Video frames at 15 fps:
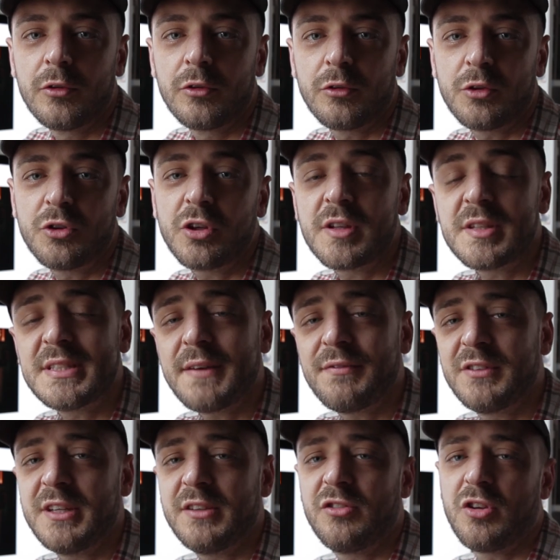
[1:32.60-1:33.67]
So I took the
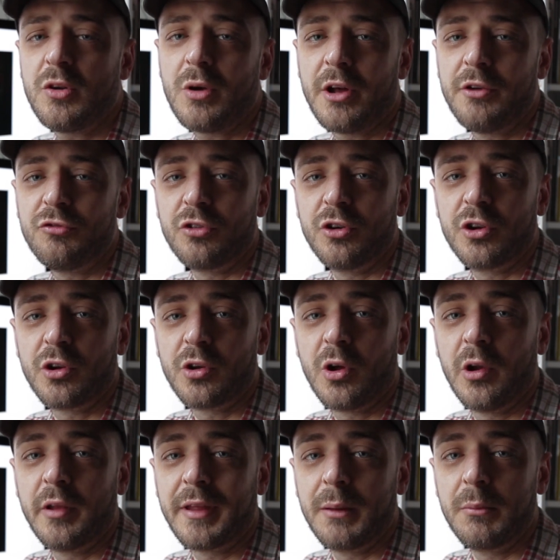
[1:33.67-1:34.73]
70-200 on
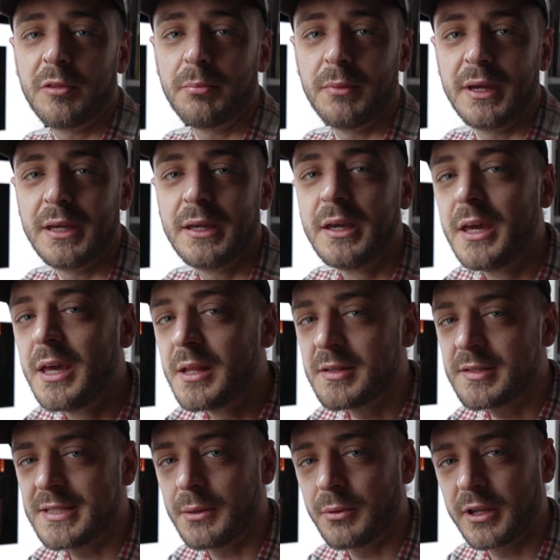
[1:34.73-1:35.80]
holiday with me
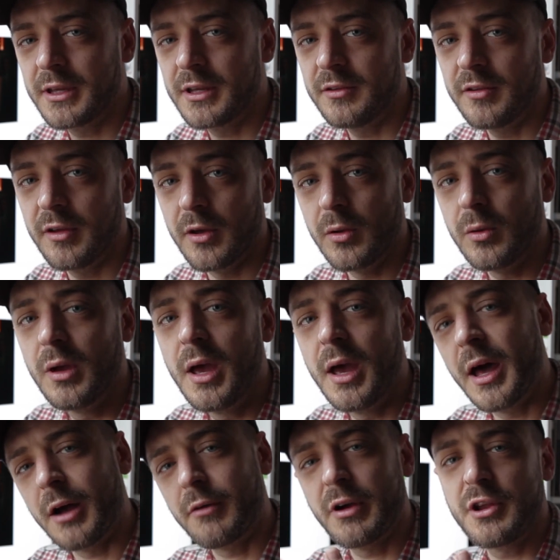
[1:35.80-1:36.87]
to see what it could do.
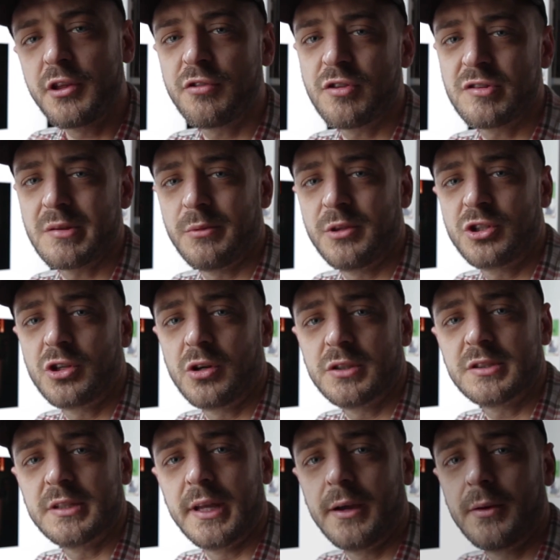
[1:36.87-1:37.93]
I'll run you through some of the
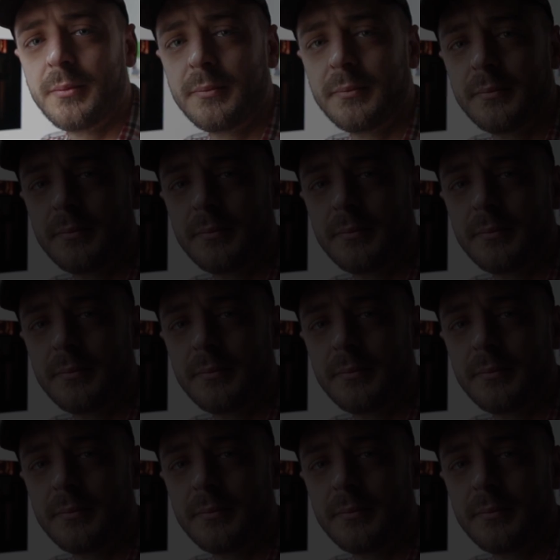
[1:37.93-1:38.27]
shots now.